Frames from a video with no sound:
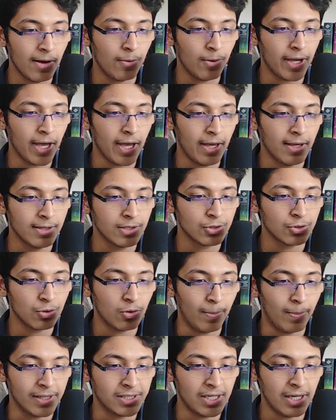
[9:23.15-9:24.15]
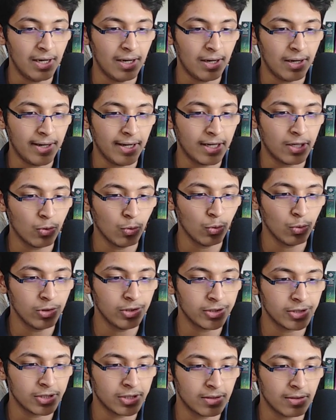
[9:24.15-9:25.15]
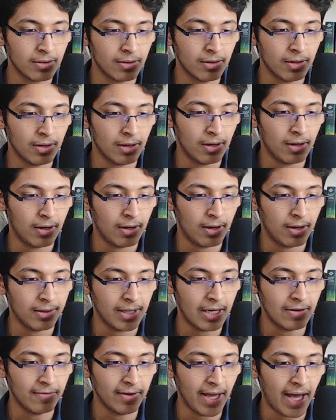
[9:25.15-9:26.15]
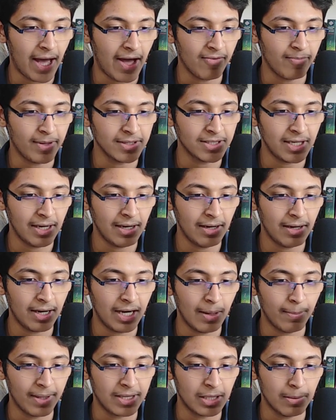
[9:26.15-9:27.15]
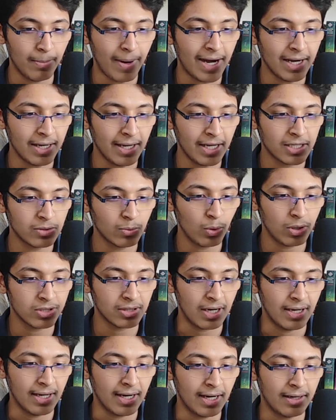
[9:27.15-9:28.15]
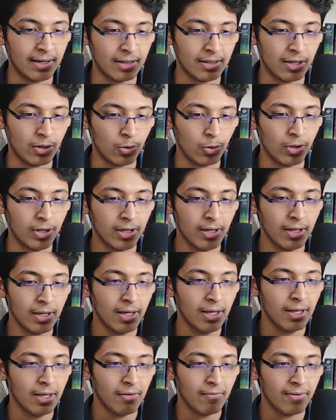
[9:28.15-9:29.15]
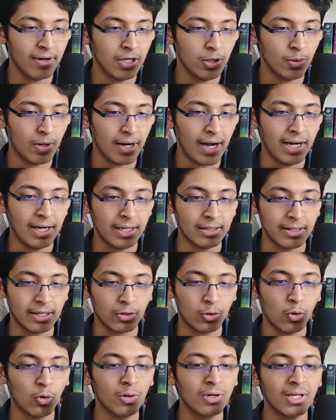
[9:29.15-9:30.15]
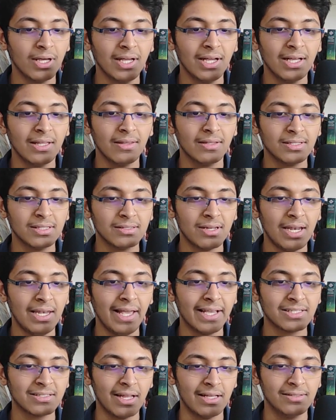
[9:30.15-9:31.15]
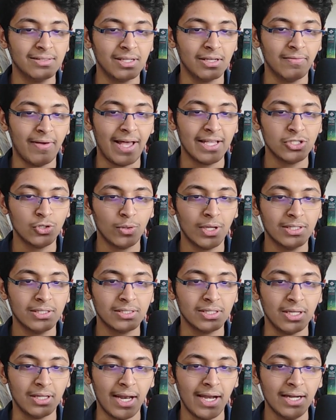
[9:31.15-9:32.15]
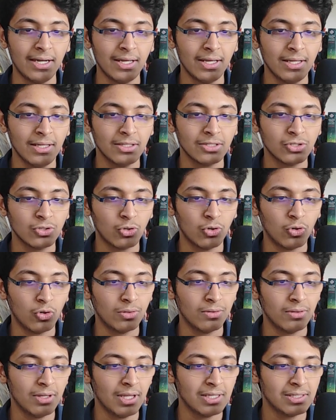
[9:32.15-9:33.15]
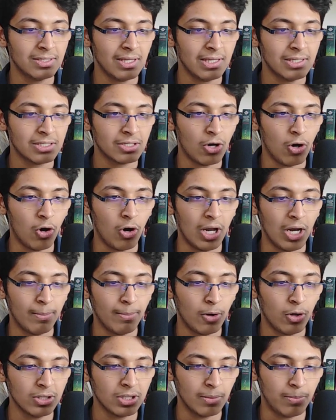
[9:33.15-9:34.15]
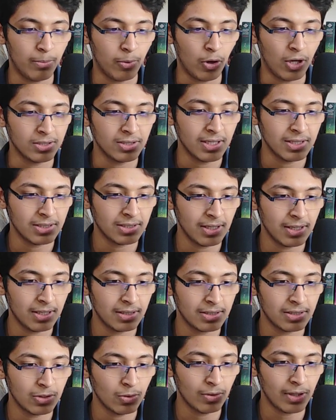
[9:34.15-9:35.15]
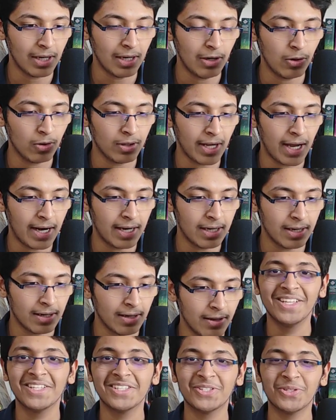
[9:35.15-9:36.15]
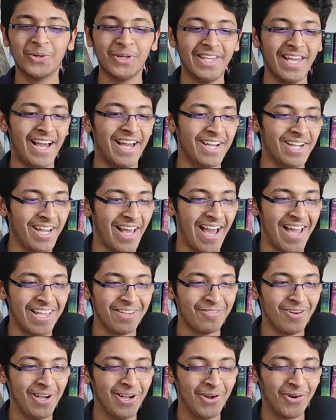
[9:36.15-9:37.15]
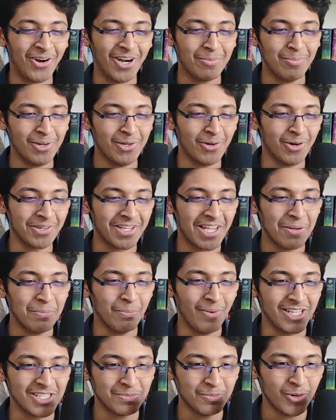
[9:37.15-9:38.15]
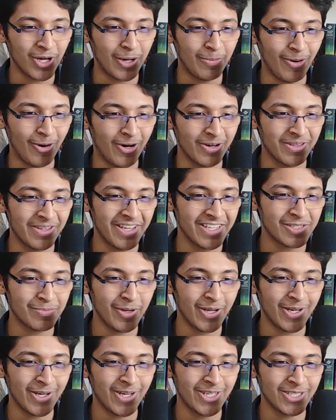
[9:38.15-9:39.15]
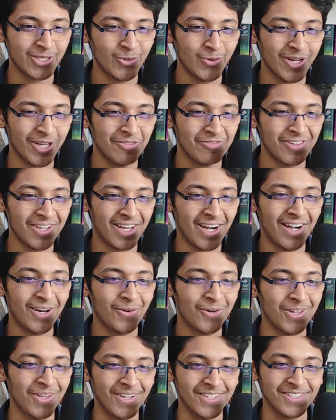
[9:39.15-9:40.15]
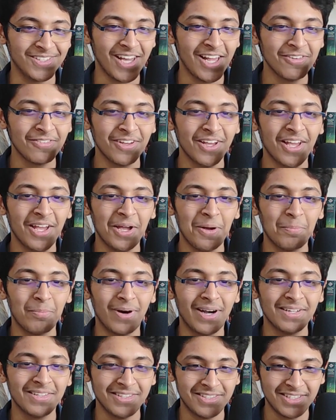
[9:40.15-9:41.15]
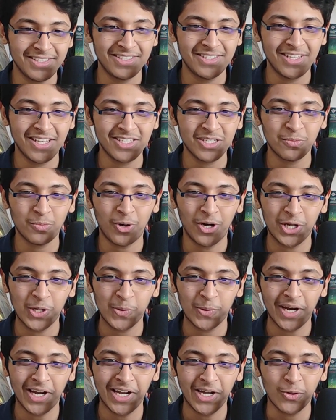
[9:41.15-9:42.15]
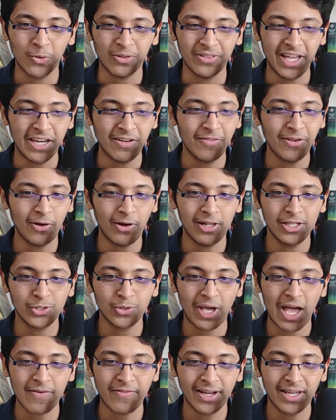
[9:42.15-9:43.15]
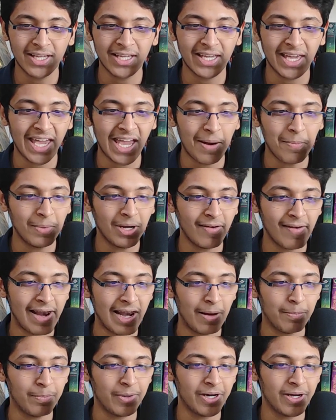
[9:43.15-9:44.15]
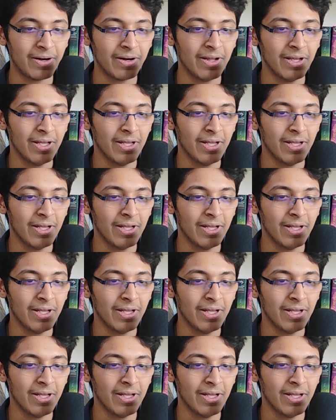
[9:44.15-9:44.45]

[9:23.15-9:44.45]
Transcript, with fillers: Okay, so machine learning tools. Then we have machine learning mathematics, what's running under the hood when you are writing the code. This is really extensive, as you can see, right? So this is all about the processes you can look at. So yeah, I will not be talking much more about this because you can figure it out yourself, but this is just what you can do. Then we also have a game developer